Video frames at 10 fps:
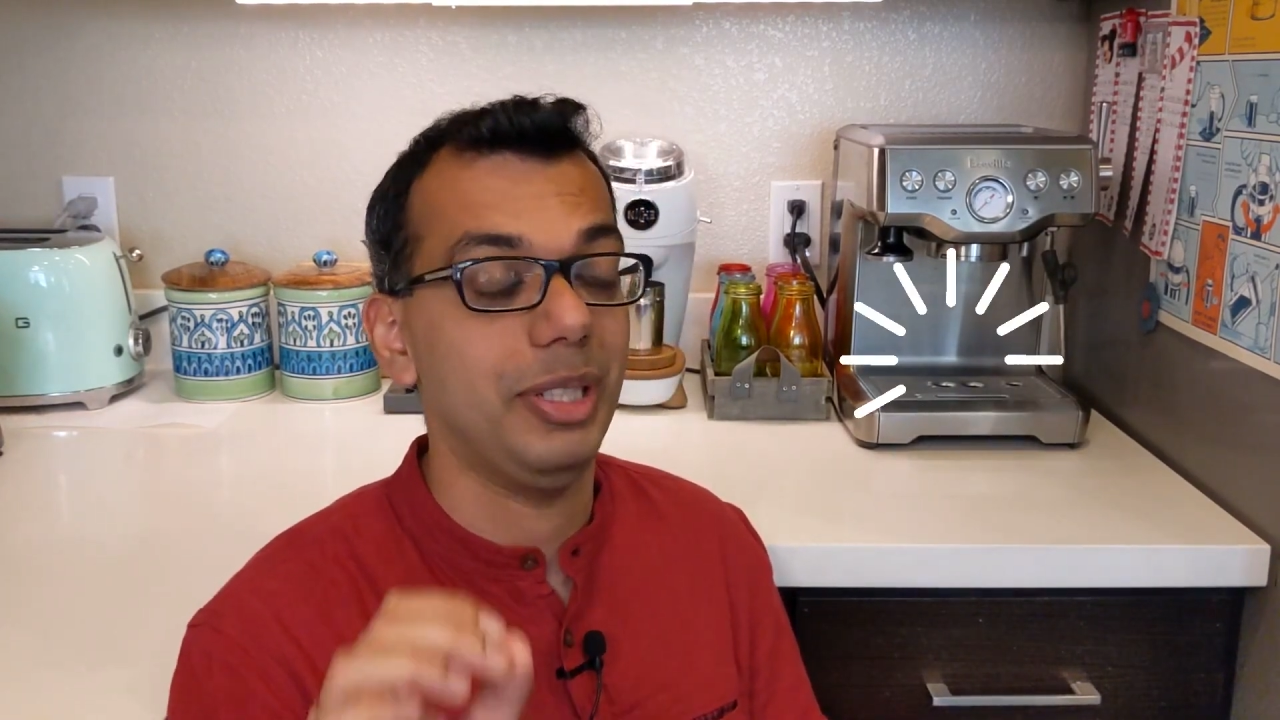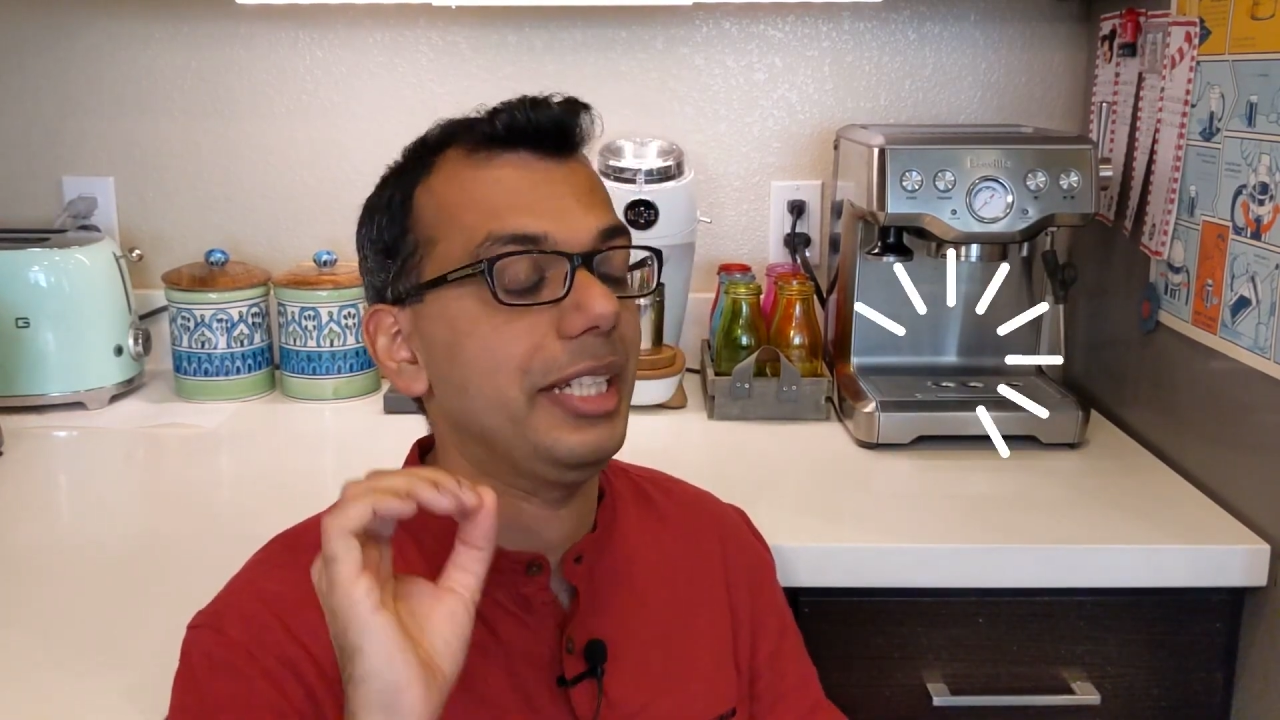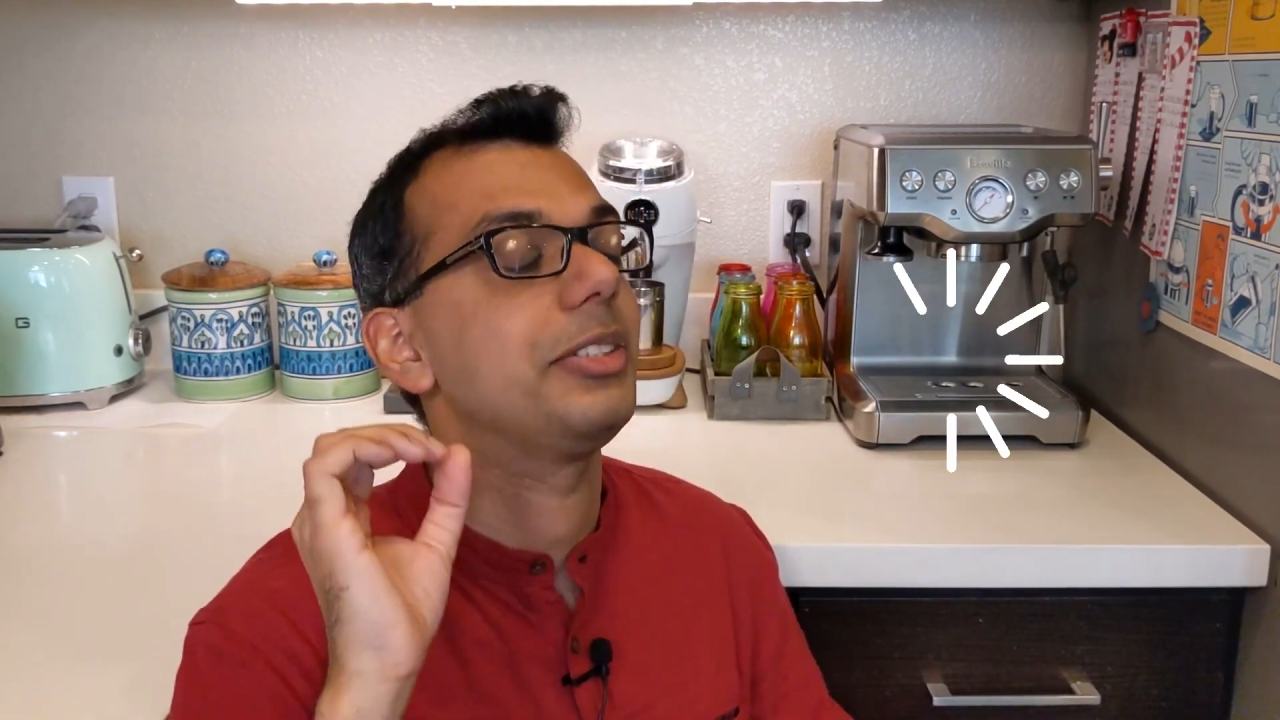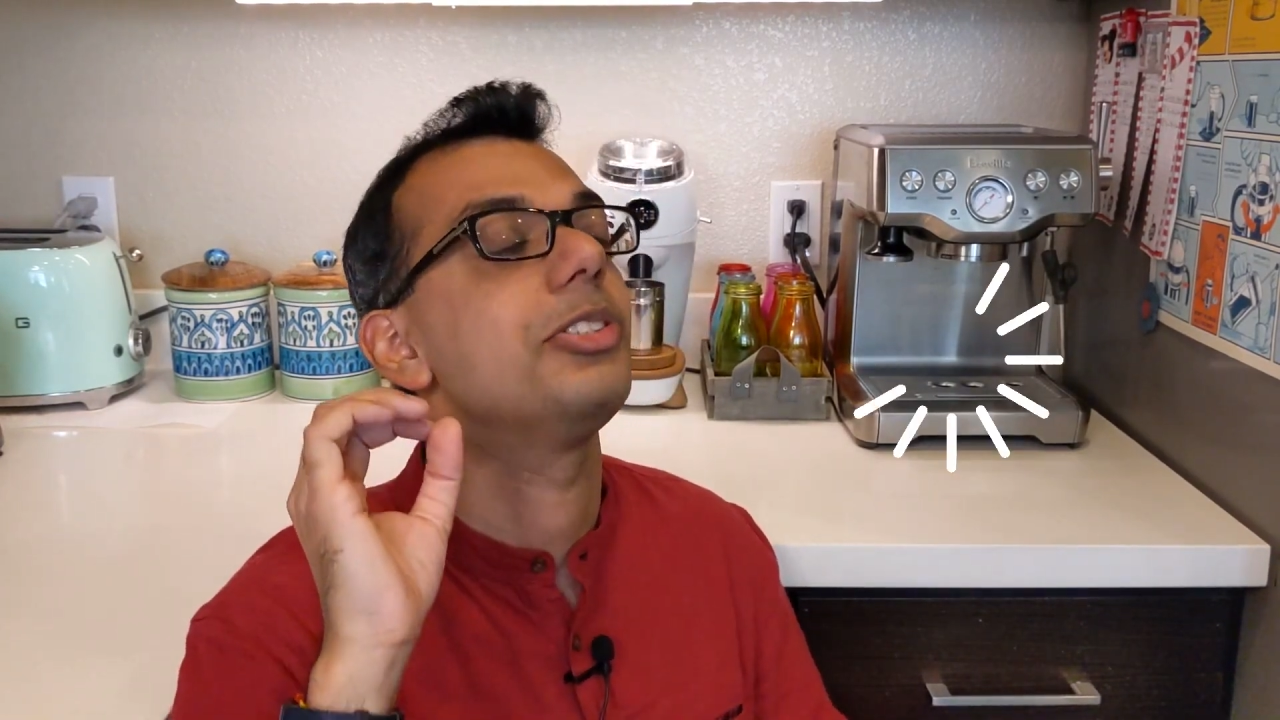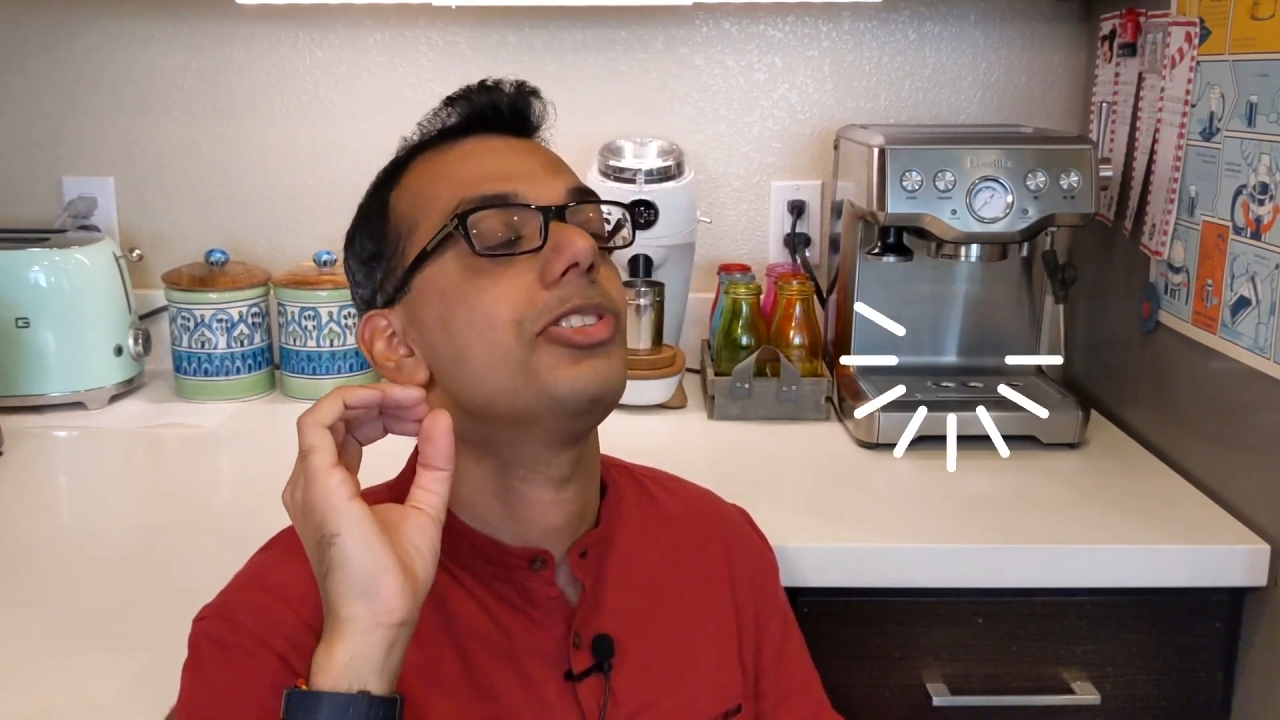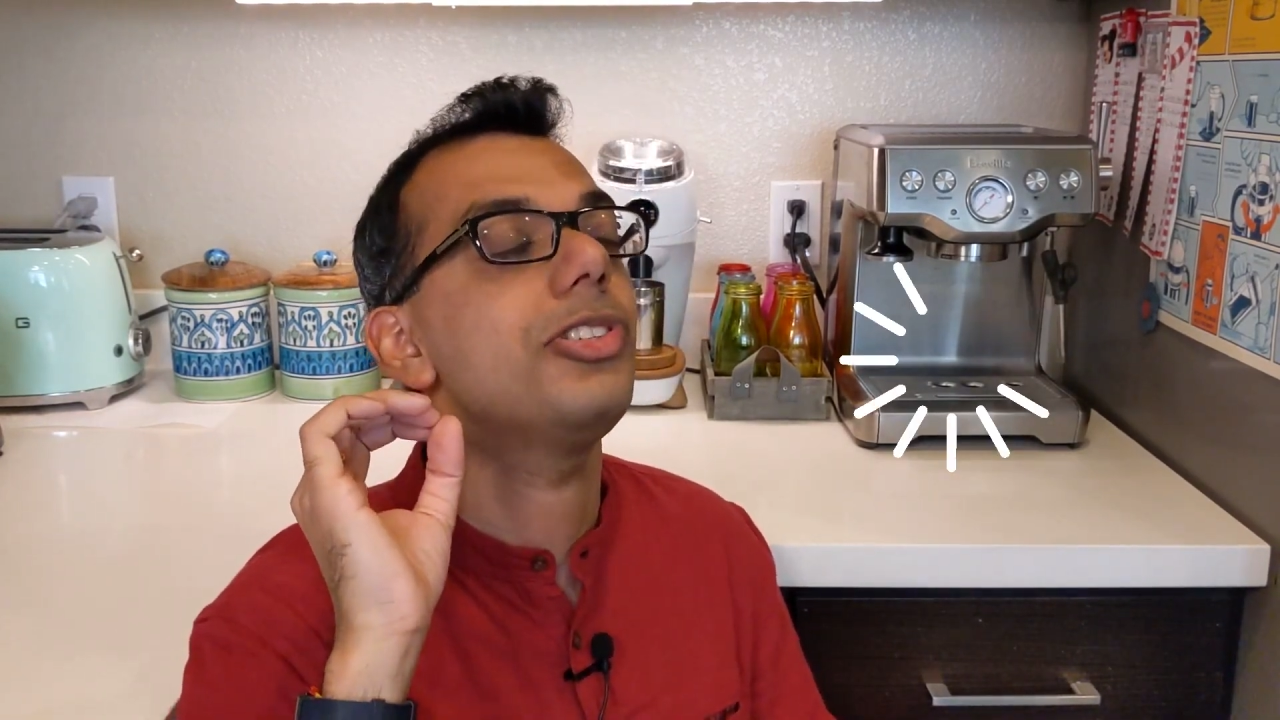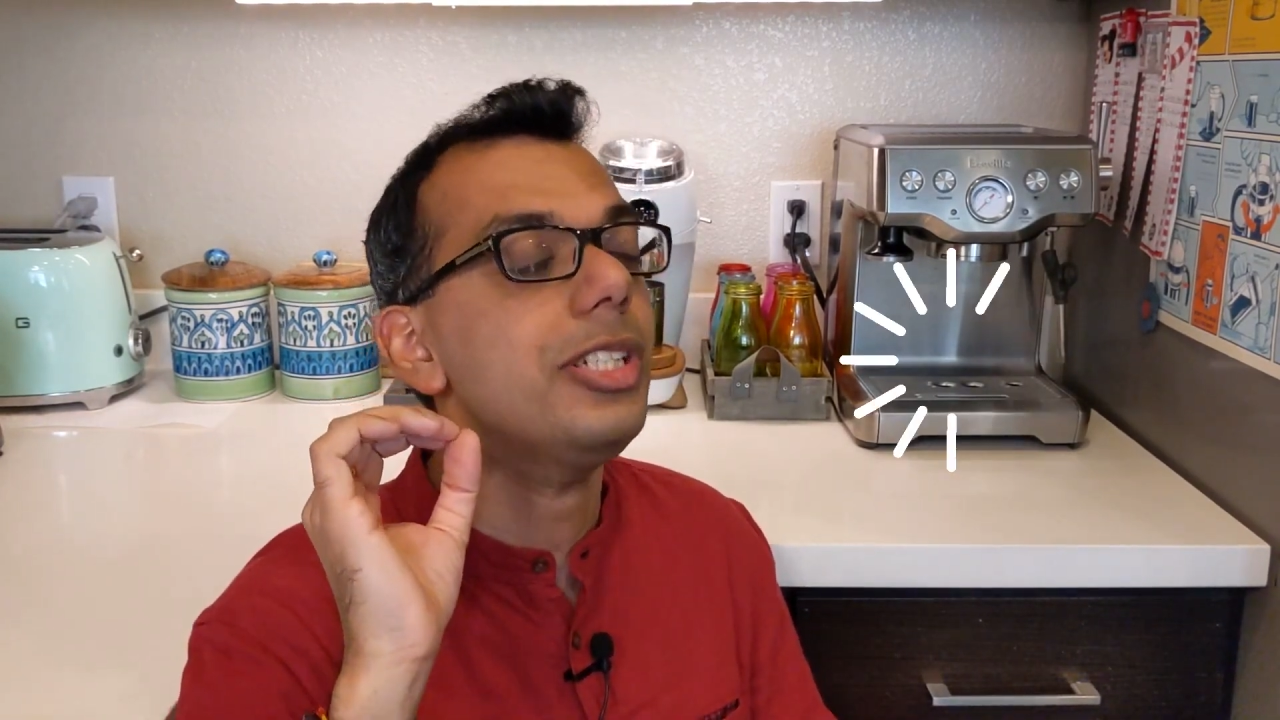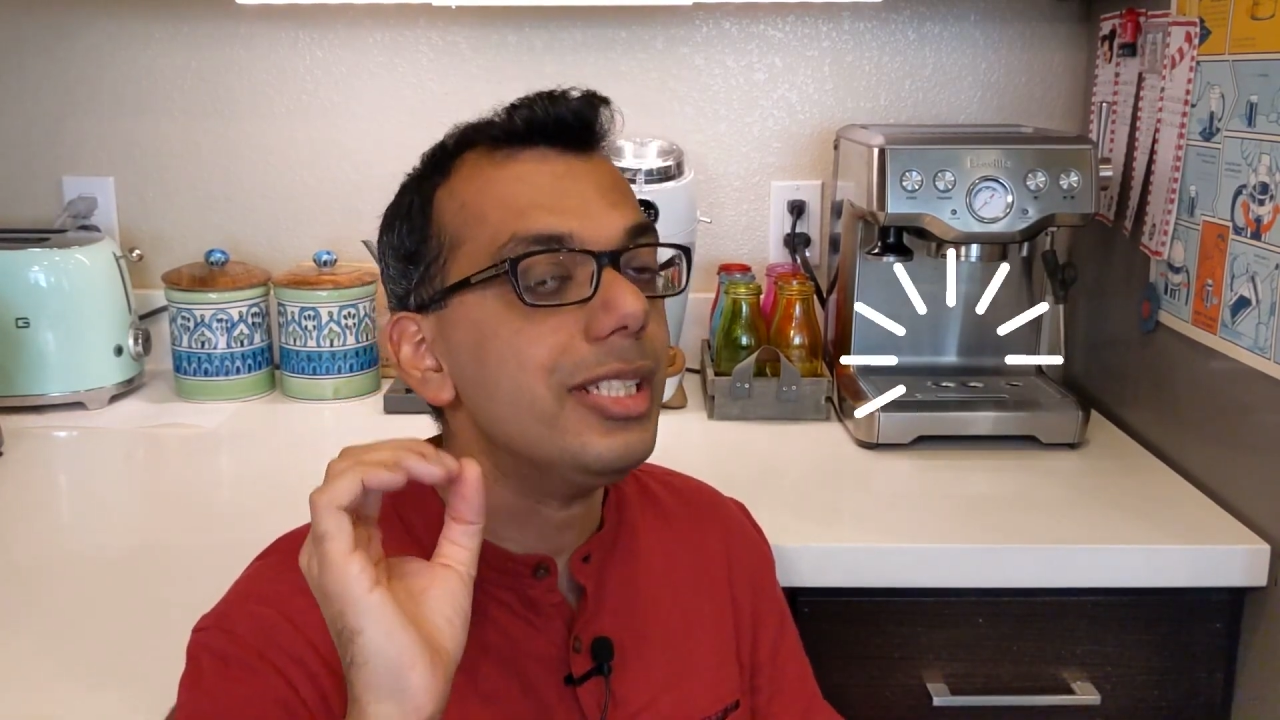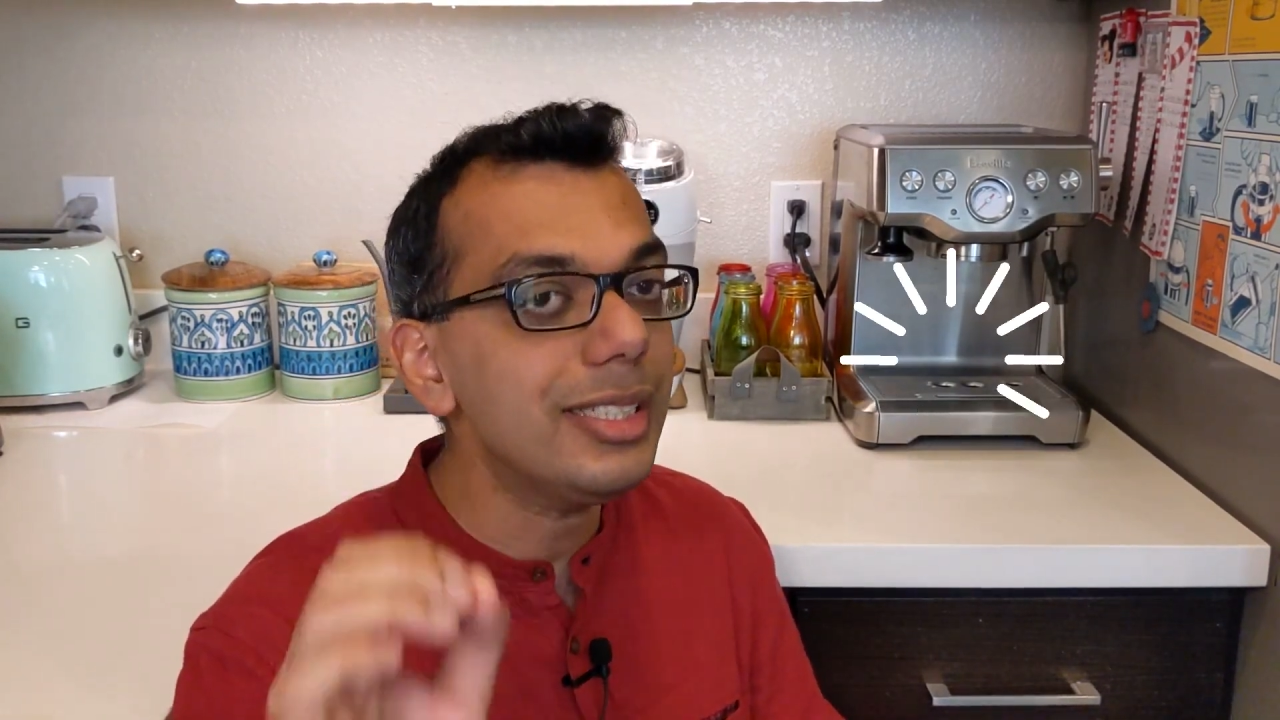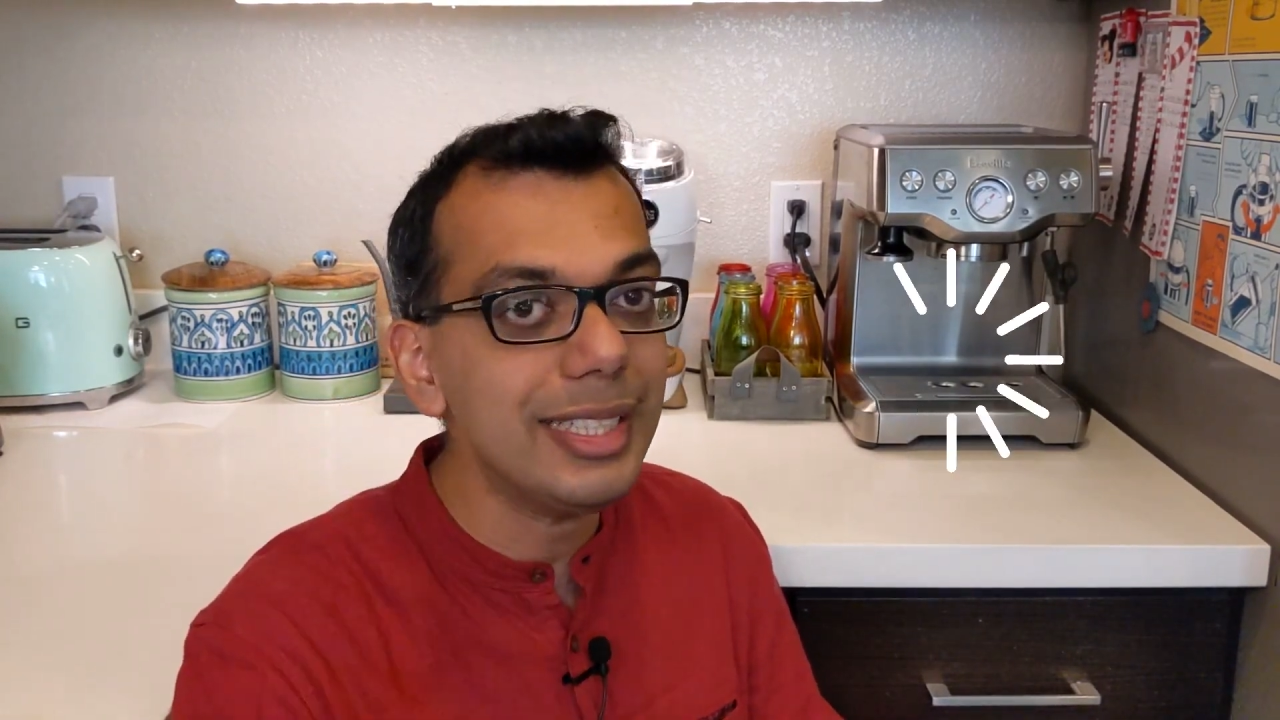
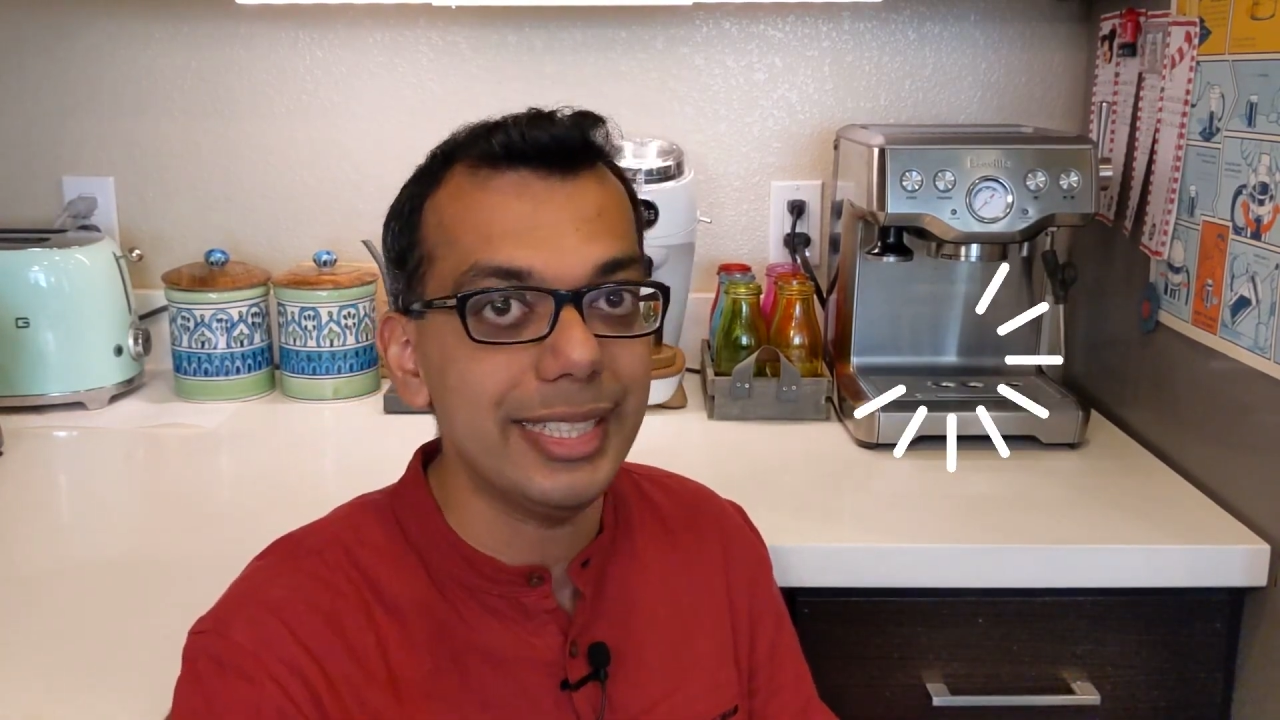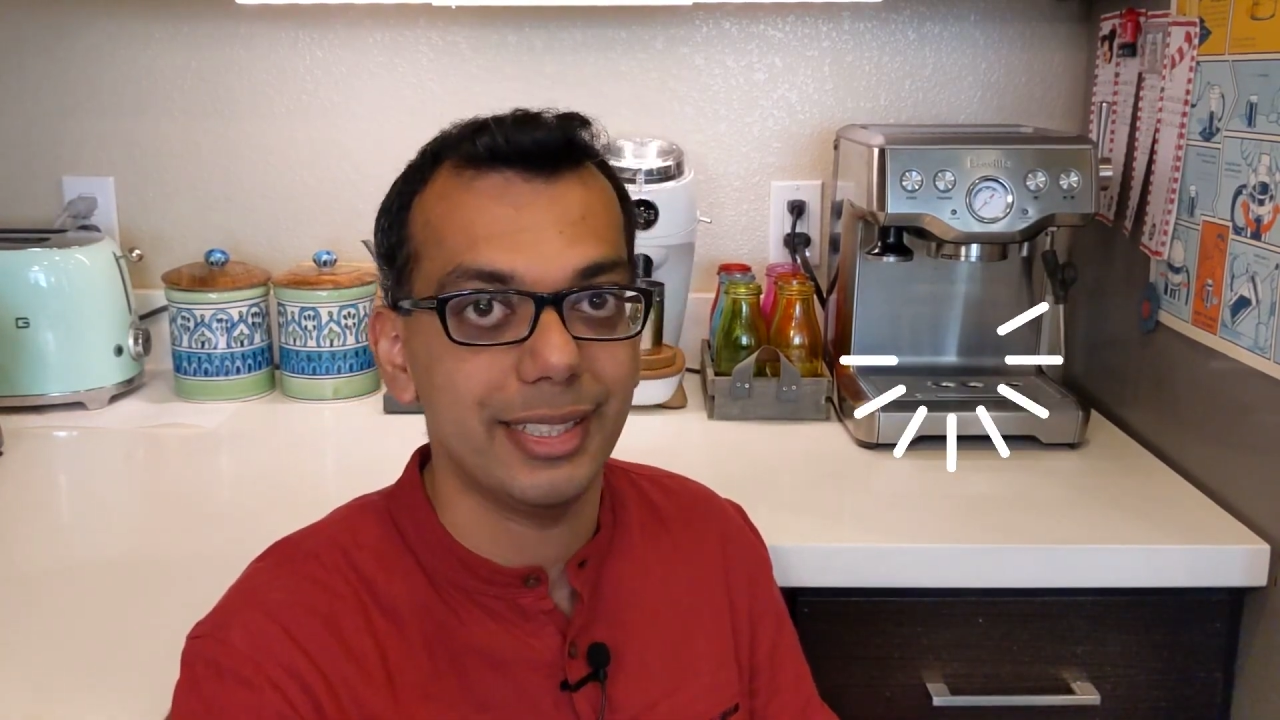really